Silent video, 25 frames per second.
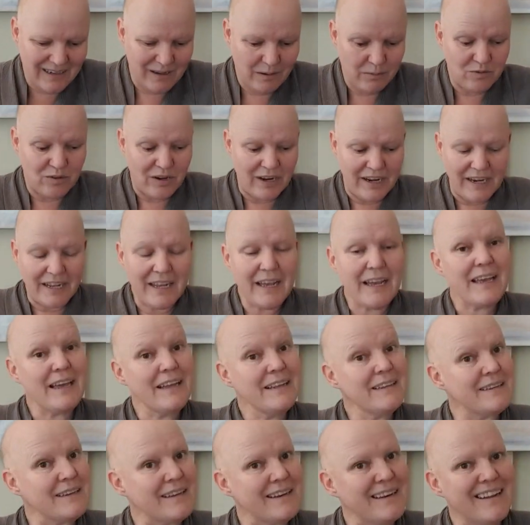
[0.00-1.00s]
I'm training a
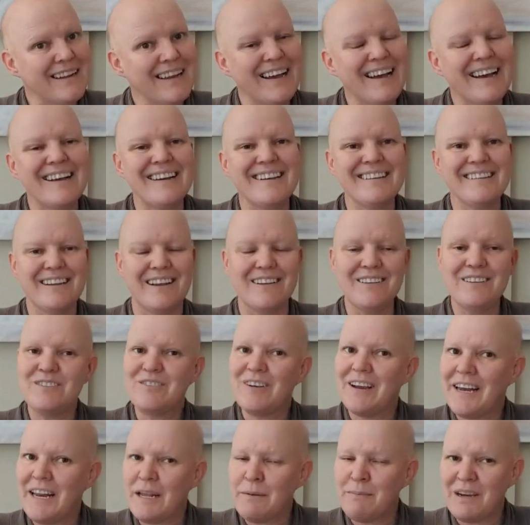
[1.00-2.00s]
kitten. Not
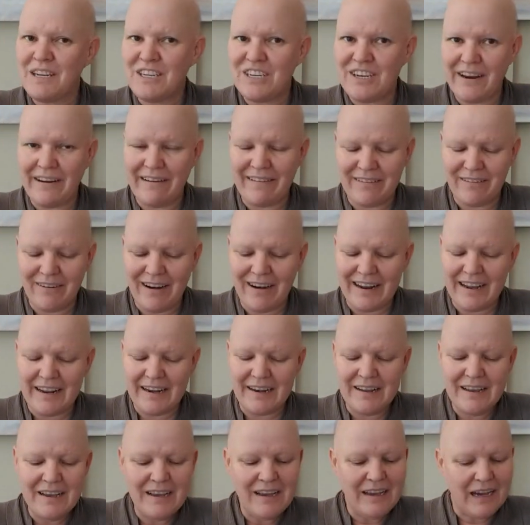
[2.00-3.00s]
training my
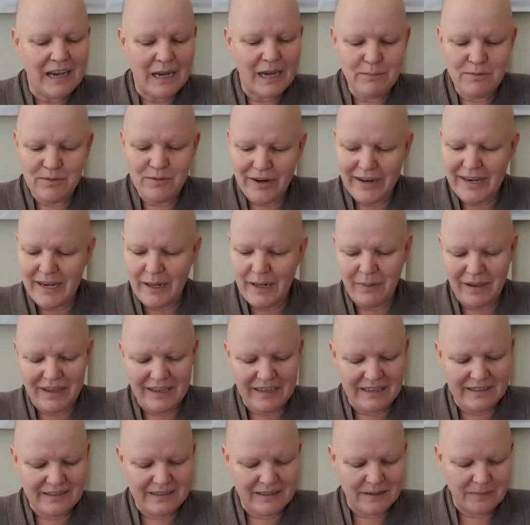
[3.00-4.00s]
dragon, I'm training
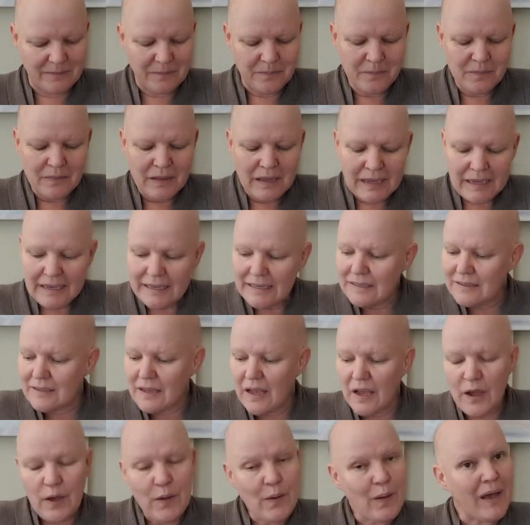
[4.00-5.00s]
my kitten.
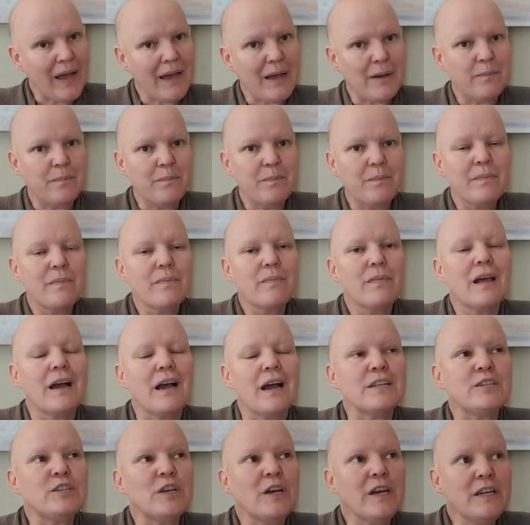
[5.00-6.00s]
So
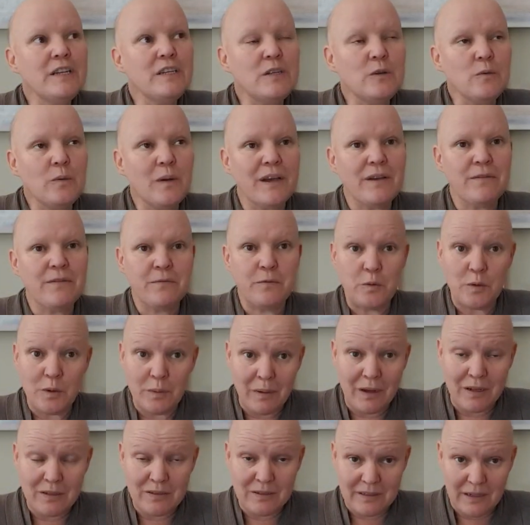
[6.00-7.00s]
I changed the way I
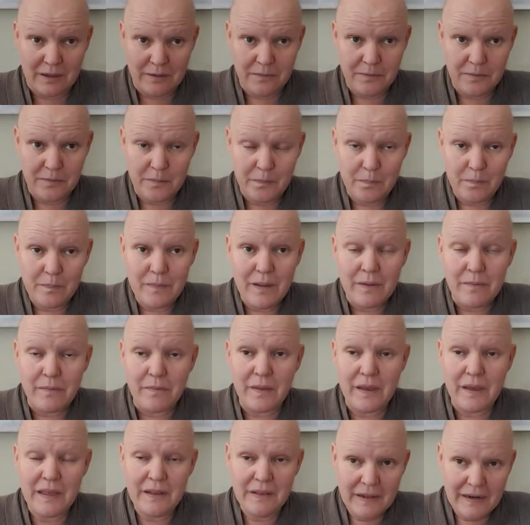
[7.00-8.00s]
thought about stuff.
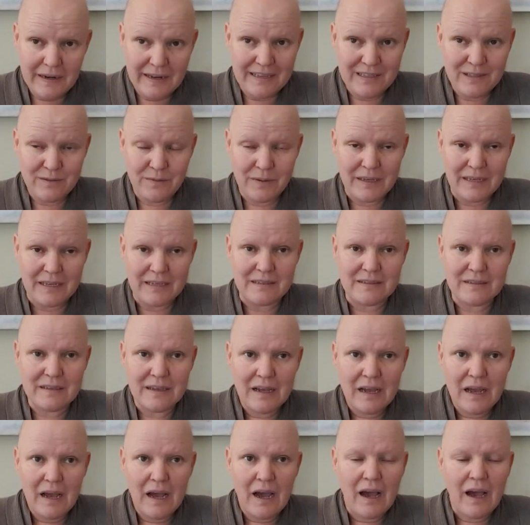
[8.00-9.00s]
Then the next thing is,
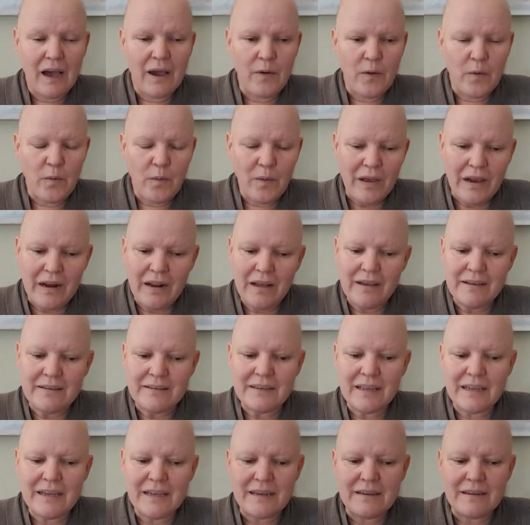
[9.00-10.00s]
I
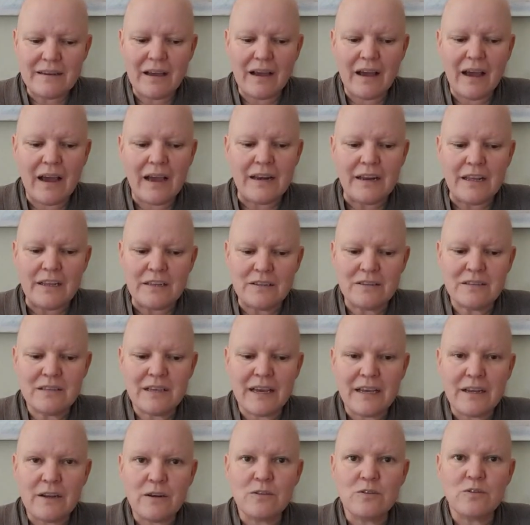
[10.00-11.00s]
realized that I need to
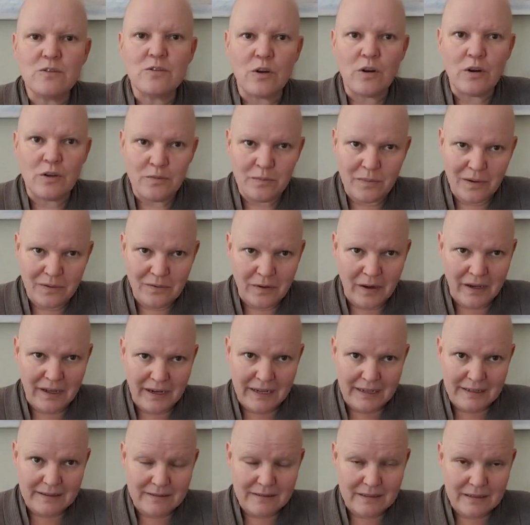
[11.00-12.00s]
take control of my
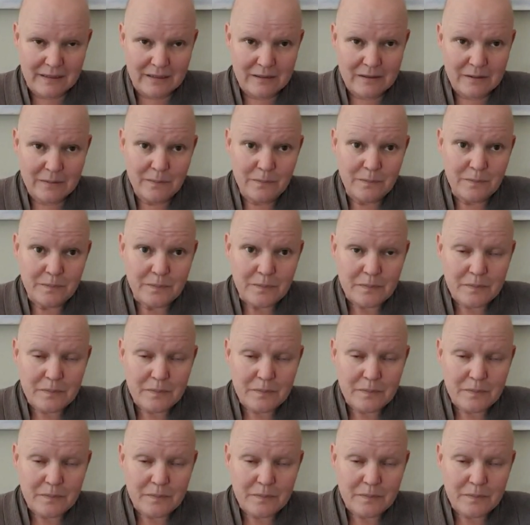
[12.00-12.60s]
finances.